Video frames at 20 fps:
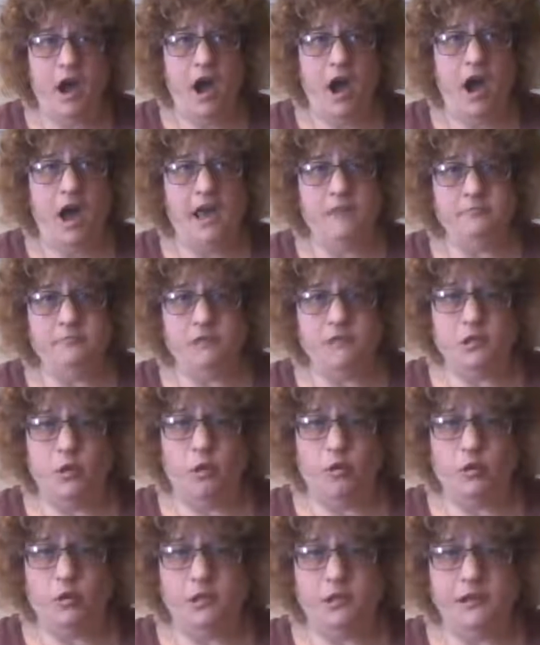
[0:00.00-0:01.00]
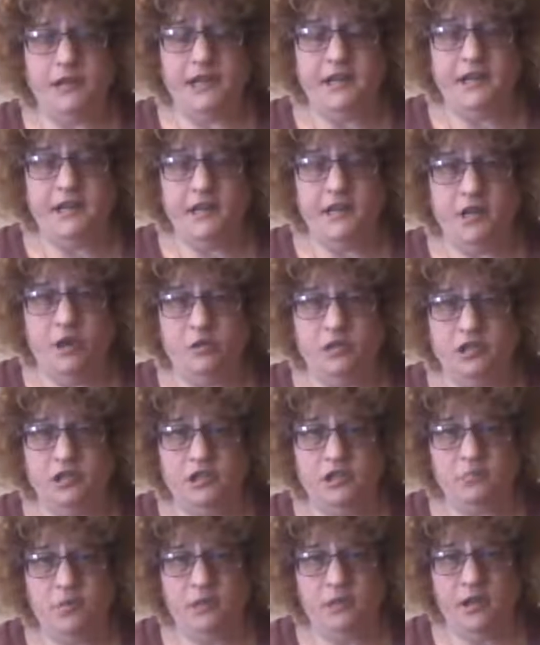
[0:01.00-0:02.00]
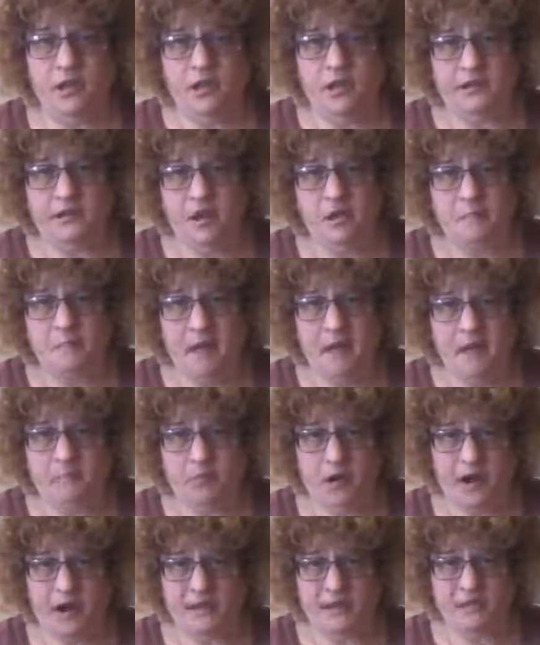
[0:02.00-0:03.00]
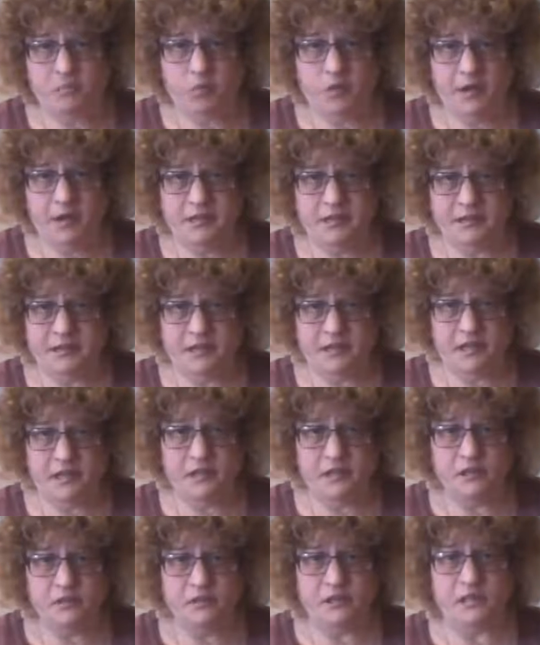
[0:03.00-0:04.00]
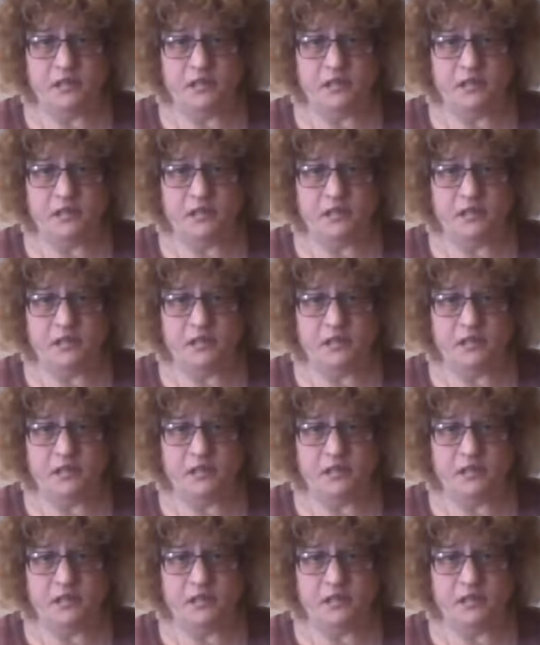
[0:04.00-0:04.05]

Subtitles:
I'm totally negotiable on all my price points too.